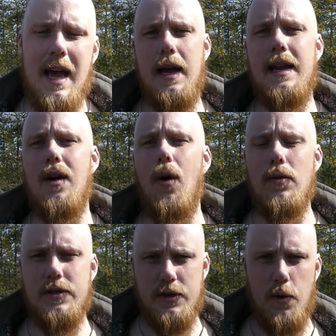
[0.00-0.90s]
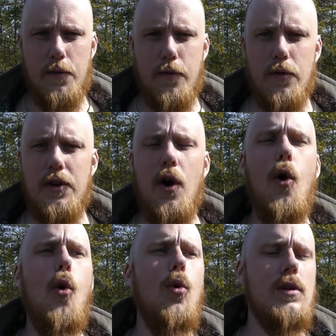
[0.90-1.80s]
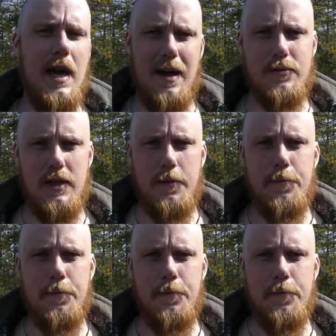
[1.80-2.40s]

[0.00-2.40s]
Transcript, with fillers: and also for the whole county.